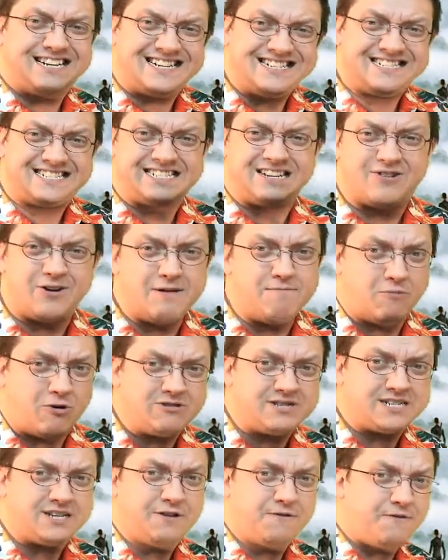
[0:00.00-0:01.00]
considering
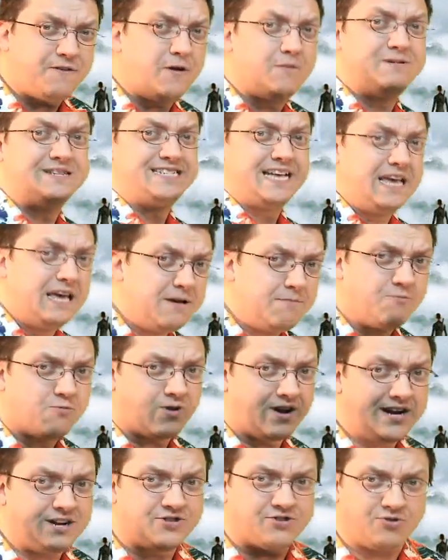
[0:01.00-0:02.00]
most of the film is him
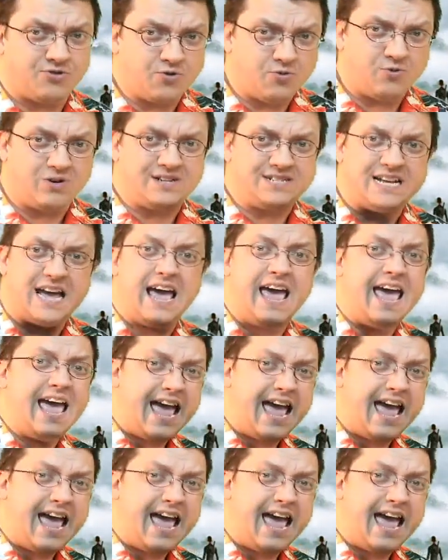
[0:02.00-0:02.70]
running through the woods